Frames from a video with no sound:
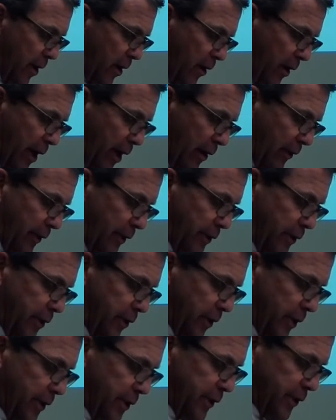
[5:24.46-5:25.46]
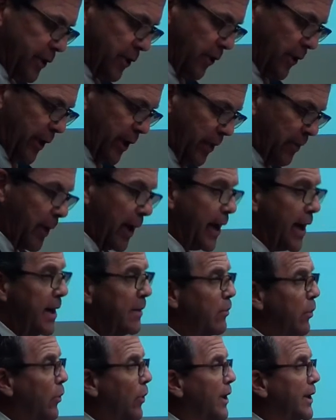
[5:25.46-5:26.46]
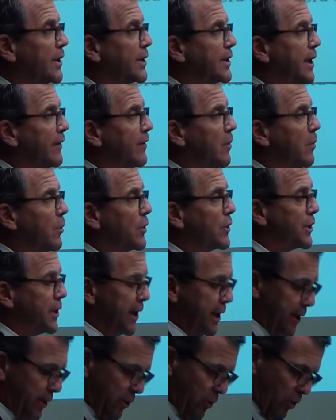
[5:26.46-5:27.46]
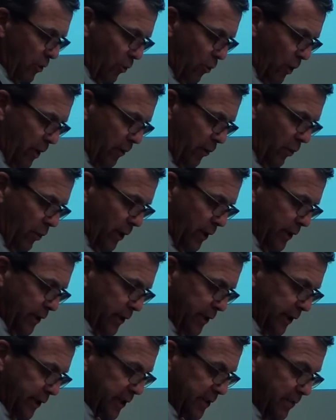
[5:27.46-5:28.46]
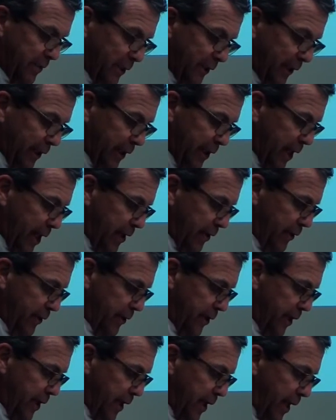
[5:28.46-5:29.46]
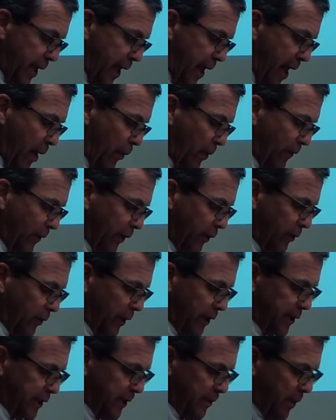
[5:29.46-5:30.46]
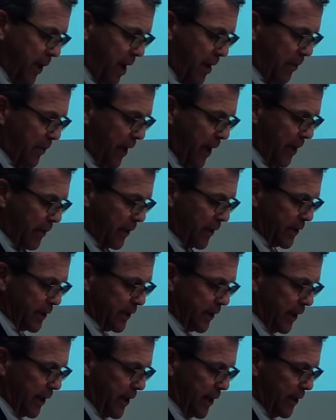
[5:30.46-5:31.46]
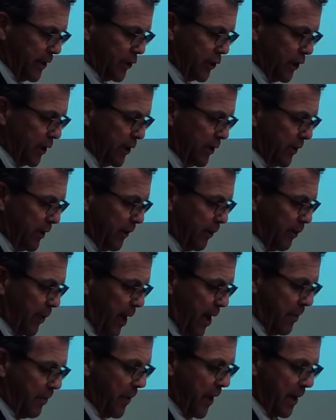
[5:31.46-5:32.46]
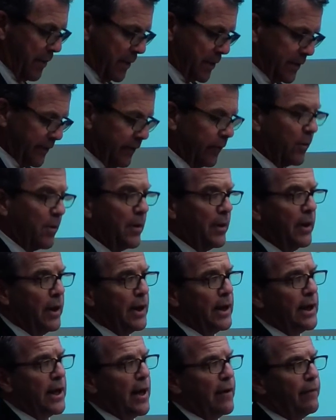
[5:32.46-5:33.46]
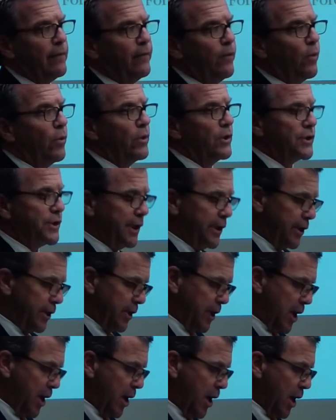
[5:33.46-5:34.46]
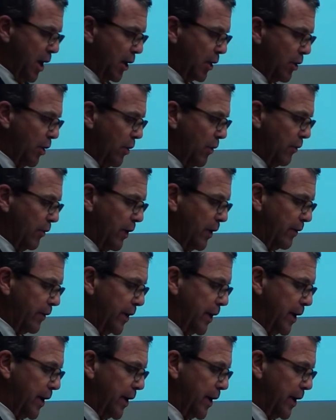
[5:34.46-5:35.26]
Our health insurance is going up 8.7% or $1.6 million. And we've increased the bond payments this year. The bond payments for the Ford Center go